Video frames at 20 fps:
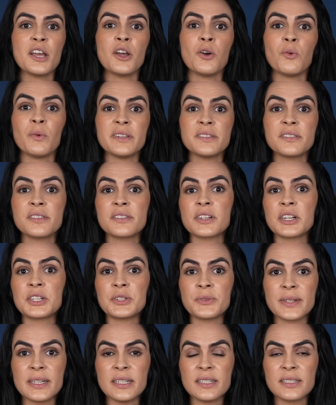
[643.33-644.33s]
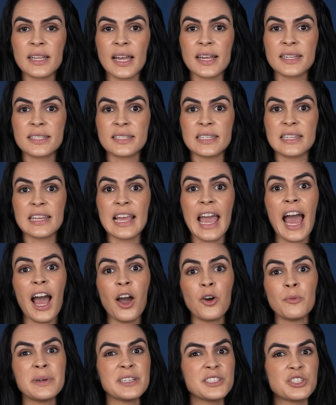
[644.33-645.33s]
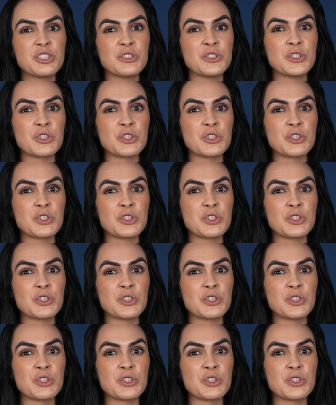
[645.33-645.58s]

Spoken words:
we start realizing how much